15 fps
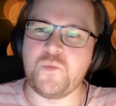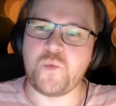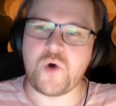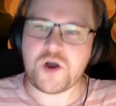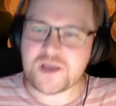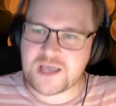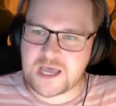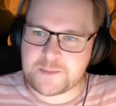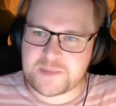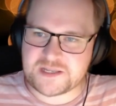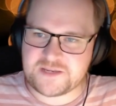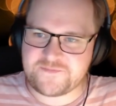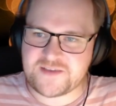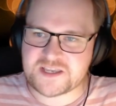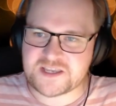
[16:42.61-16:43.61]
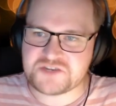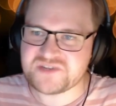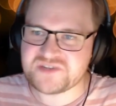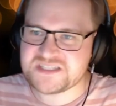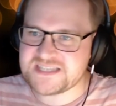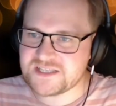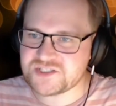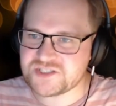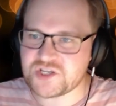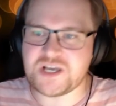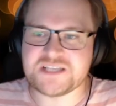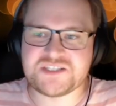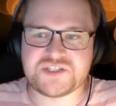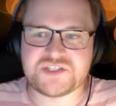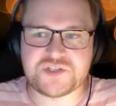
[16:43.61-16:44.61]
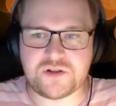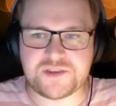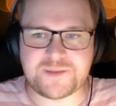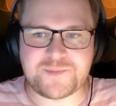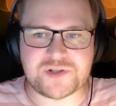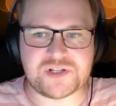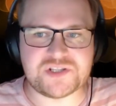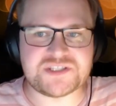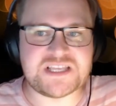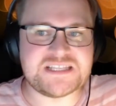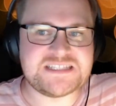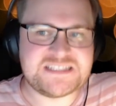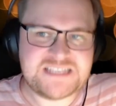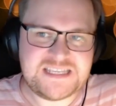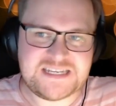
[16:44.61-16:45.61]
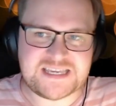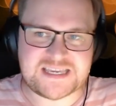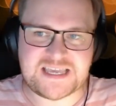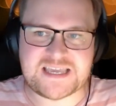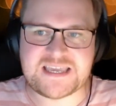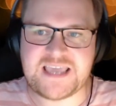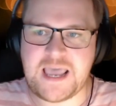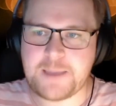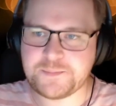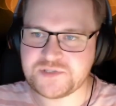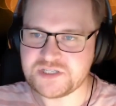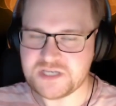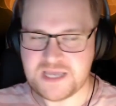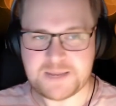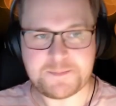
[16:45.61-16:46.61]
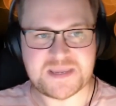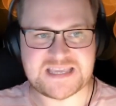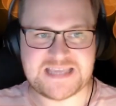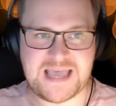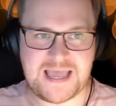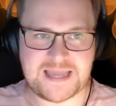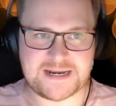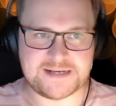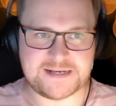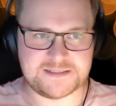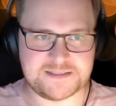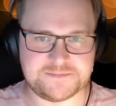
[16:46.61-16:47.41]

What car manufacturer sells or has sold the models Scenic, Captur and Megane?